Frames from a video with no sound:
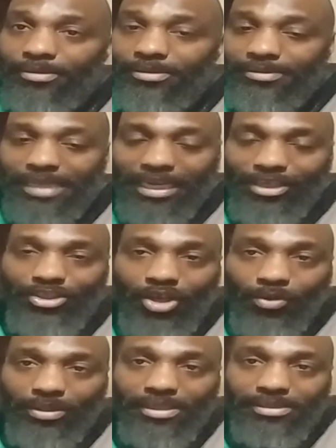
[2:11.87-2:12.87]
take
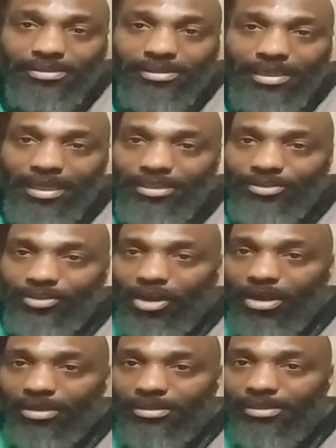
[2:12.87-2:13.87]
notice and
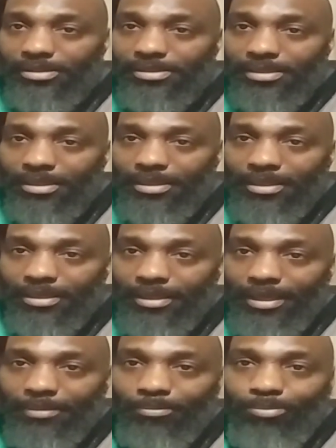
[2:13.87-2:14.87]
target us
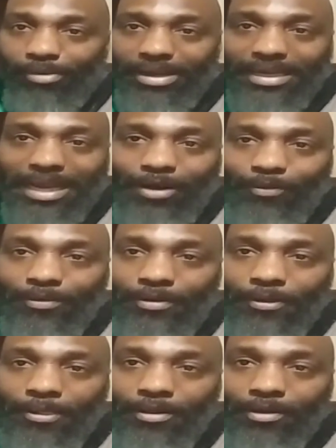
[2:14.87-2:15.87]
and bring out
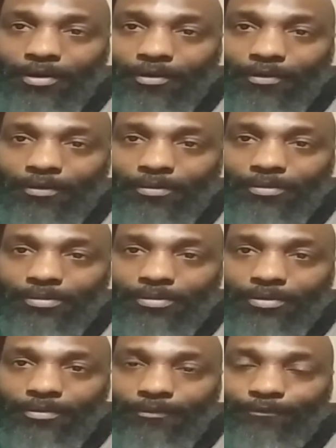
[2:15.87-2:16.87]

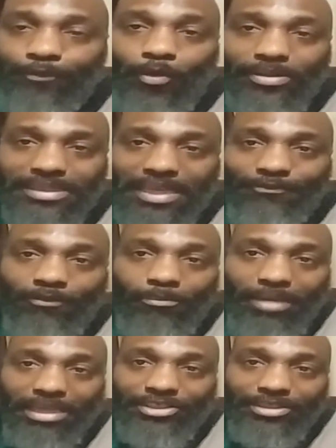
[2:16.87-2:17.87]
false
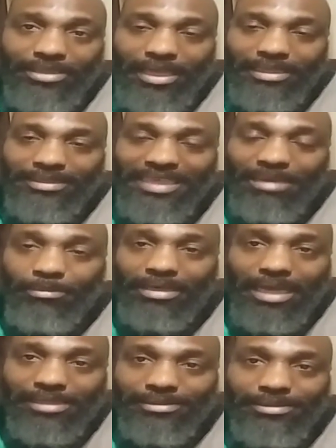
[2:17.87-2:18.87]
information and
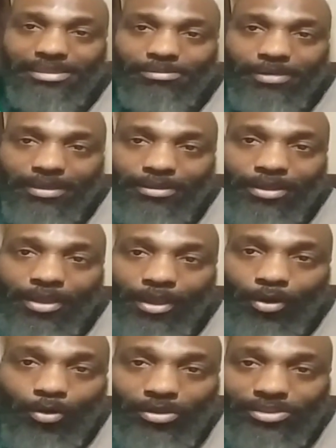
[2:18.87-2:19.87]
demonizing us, man.
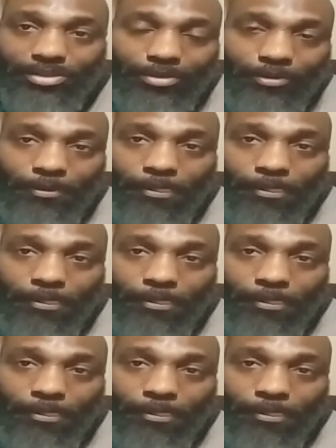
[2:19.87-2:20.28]
Also,